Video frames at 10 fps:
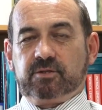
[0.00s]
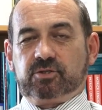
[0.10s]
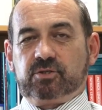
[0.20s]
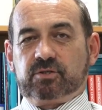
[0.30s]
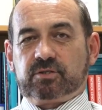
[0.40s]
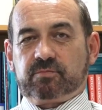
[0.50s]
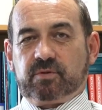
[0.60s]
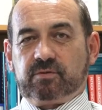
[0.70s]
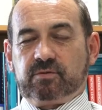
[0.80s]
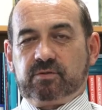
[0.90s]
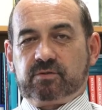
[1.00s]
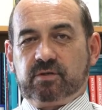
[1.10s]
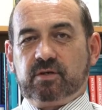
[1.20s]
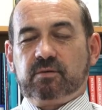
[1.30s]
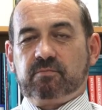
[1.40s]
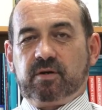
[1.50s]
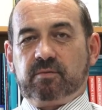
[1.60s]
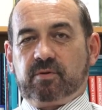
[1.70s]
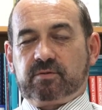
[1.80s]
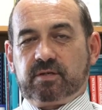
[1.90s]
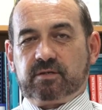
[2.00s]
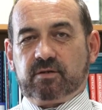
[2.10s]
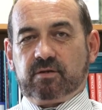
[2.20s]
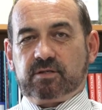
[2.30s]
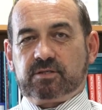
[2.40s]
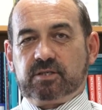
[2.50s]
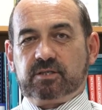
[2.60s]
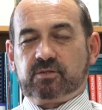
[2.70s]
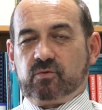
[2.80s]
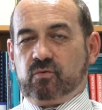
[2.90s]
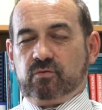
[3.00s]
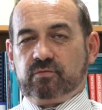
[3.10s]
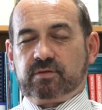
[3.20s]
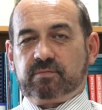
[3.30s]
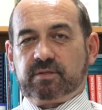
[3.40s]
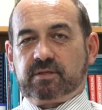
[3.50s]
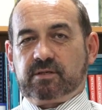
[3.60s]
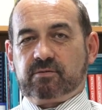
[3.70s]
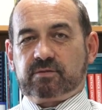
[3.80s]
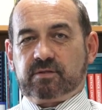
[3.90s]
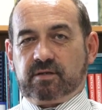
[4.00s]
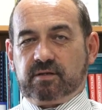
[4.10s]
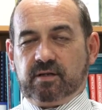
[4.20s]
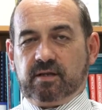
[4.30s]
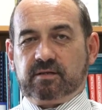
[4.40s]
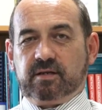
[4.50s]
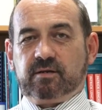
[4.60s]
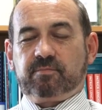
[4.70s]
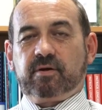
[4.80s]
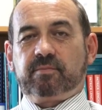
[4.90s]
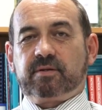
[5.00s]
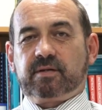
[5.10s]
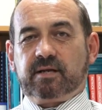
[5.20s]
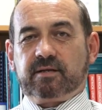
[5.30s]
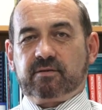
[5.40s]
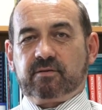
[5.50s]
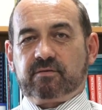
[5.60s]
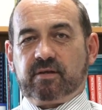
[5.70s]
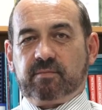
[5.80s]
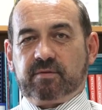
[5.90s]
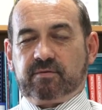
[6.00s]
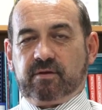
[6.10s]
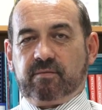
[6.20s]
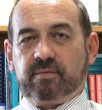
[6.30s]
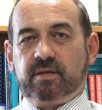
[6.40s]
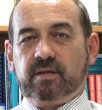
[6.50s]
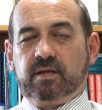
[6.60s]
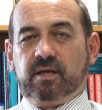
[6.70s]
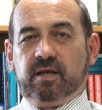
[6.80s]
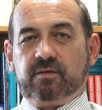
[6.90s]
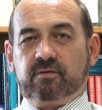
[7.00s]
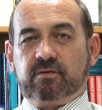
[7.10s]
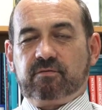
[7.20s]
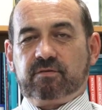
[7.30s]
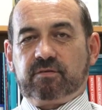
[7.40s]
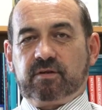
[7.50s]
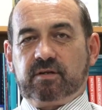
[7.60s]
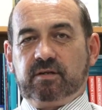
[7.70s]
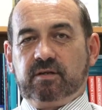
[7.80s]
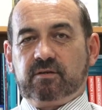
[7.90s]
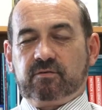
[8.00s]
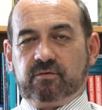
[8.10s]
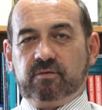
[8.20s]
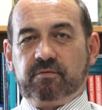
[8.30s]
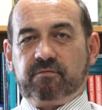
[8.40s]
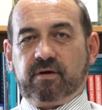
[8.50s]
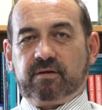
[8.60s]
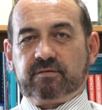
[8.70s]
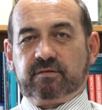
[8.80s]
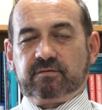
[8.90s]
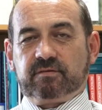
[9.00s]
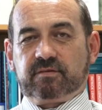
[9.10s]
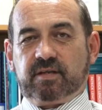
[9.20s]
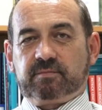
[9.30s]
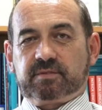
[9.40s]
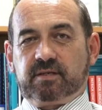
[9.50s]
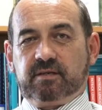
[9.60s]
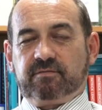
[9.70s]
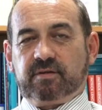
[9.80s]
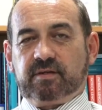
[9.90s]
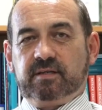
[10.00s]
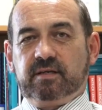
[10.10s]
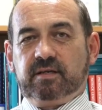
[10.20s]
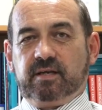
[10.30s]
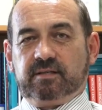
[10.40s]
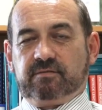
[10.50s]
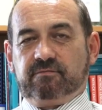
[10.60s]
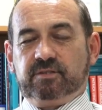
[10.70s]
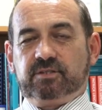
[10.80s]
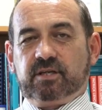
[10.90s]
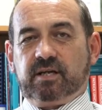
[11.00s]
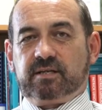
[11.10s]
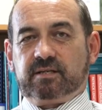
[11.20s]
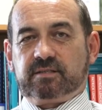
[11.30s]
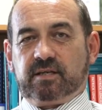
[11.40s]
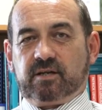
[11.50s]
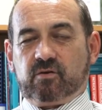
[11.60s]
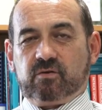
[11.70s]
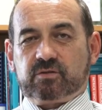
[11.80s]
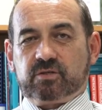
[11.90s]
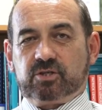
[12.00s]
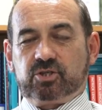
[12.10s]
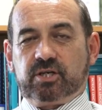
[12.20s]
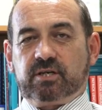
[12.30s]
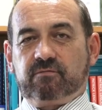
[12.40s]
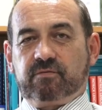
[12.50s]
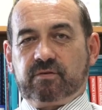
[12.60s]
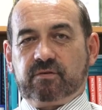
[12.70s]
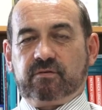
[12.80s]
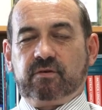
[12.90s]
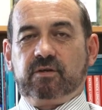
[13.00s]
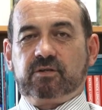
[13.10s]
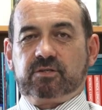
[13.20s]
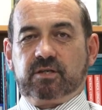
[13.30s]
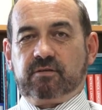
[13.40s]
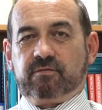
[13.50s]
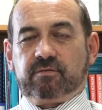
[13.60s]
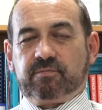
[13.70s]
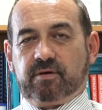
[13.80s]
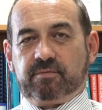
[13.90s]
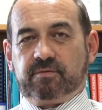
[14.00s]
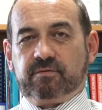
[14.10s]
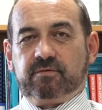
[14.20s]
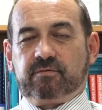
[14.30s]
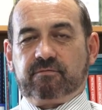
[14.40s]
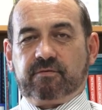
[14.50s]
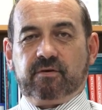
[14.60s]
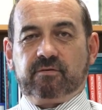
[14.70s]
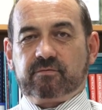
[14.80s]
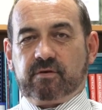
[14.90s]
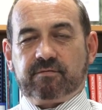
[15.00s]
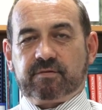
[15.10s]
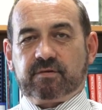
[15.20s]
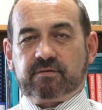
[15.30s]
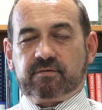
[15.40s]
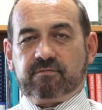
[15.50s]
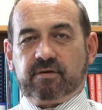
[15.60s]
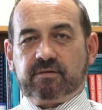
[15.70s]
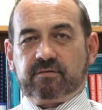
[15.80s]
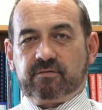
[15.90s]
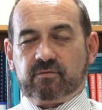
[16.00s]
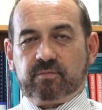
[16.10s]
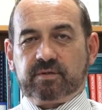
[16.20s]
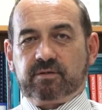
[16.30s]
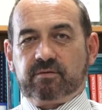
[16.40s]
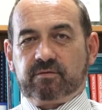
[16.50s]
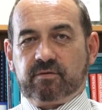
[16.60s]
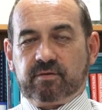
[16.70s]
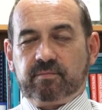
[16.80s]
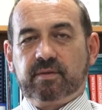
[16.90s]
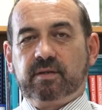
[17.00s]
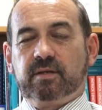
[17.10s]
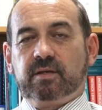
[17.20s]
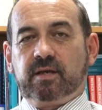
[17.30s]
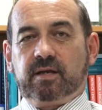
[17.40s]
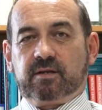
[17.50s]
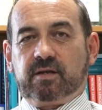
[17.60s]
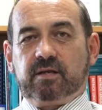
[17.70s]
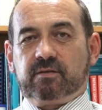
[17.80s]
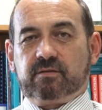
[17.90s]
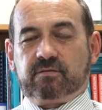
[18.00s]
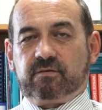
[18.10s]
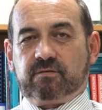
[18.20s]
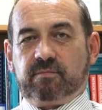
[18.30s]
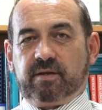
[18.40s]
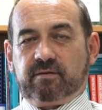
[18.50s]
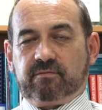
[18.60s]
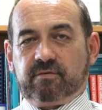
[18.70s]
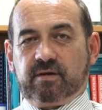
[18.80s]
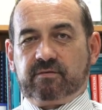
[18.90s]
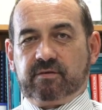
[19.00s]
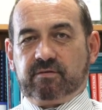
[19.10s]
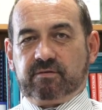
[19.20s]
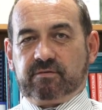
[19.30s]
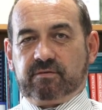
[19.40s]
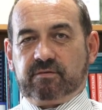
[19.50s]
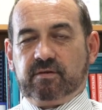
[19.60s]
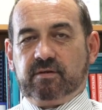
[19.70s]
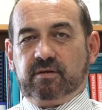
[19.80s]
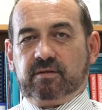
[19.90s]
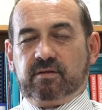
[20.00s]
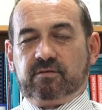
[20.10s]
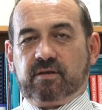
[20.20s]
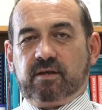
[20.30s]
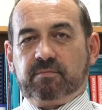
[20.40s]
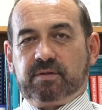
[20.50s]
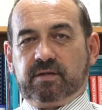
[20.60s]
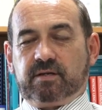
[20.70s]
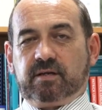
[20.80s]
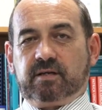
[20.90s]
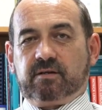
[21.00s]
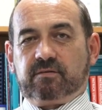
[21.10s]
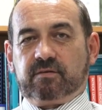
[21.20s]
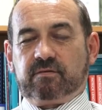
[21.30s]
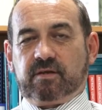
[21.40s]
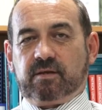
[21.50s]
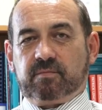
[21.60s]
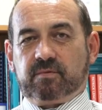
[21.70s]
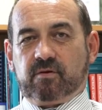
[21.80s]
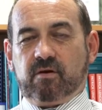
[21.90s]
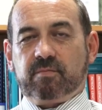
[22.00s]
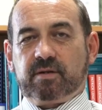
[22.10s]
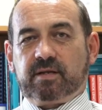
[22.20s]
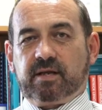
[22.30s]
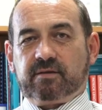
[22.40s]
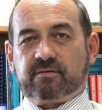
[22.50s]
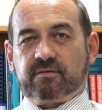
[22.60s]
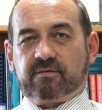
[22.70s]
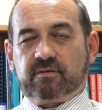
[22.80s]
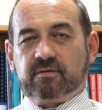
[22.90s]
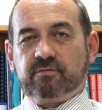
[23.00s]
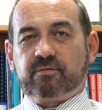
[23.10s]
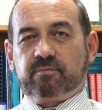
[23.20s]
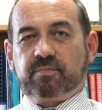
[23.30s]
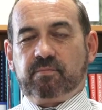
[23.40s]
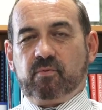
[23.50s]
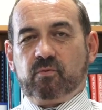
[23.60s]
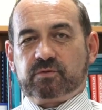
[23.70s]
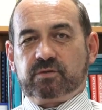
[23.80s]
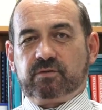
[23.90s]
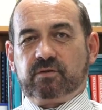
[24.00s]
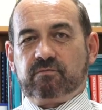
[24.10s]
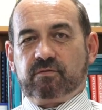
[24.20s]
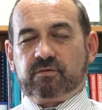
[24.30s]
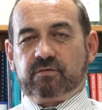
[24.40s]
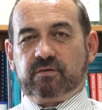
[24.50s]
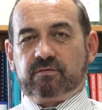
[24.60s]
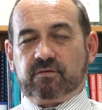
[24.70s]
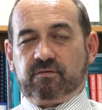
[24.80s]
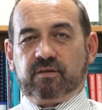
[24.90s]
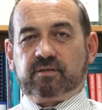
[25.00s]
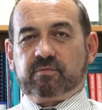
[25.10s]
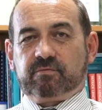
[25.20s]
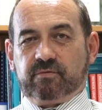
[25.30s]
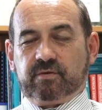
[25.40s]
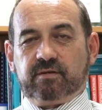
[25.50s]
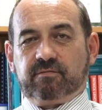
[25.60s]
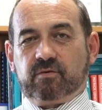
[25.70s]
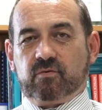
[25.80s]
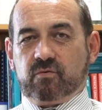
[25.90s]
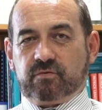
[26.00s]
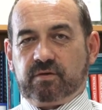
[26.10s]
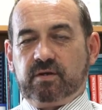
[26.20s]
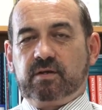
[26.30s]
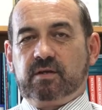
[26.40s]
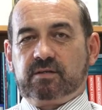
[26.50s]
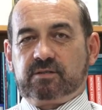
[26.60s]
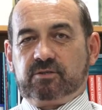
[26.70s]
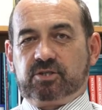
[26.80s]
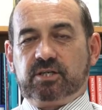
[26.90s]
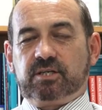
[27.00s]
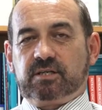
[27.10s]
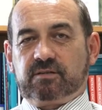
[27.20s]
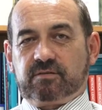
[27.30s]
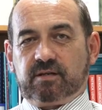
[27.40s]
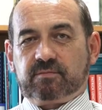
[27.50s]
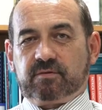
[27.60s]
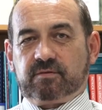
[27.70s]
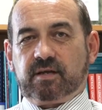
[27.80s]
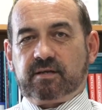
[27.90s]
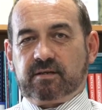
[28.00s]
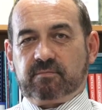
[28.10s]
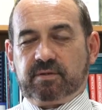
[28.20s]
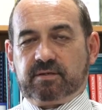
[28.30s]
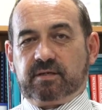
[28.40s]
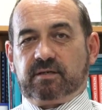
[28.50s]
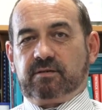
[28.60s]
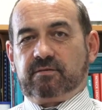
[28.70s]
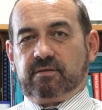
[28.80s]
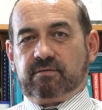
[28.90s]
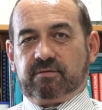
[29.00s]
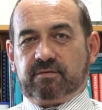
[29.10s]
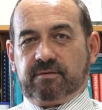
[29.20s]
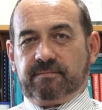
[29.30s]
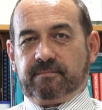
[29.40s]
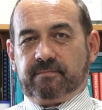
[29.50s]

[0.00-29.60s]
where students might use mobile technologies or written materials that they inappropriately take into exam and so on. And the university supervises exams carefully, has invigilators that are constantly checking for this, checking for inappropriate use of phones or other such devices or materials on them. And again, this is a matter of great seriousness. The exam particularly, because the exam commonly counts a significant proportion of the university's assessment for a given course. So cheating exams is taken particularly seriously.